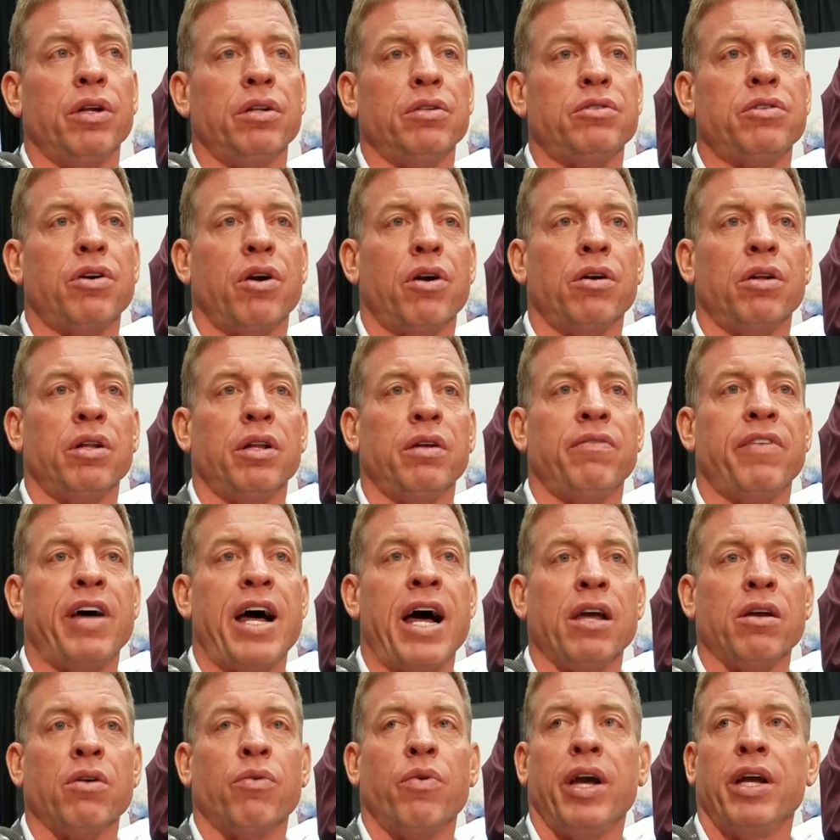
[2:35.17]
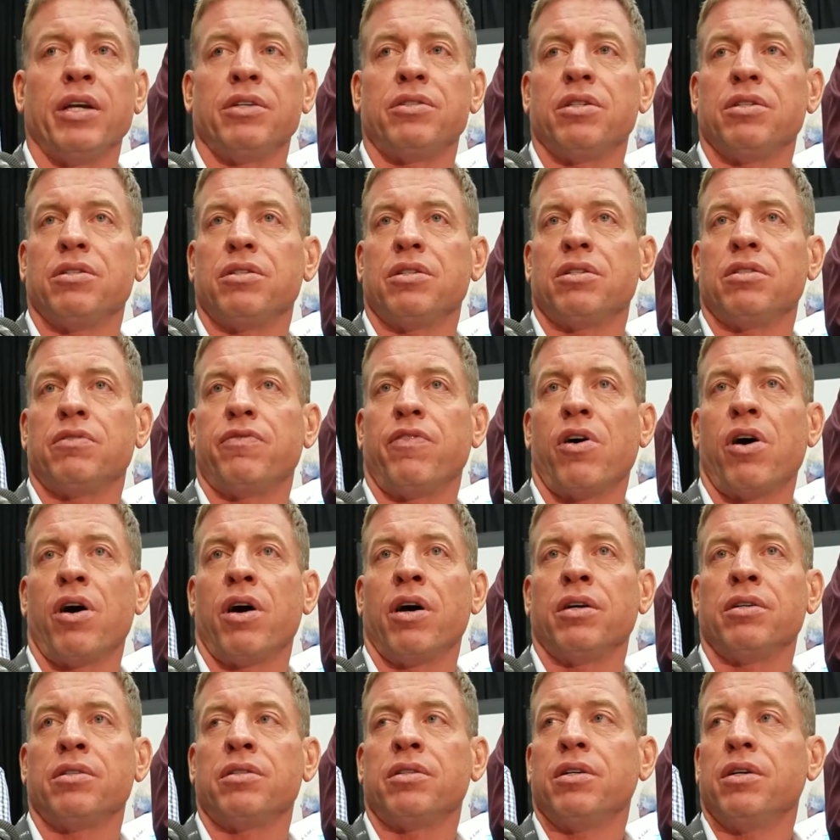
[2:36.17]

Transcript: internal evaluations as far as,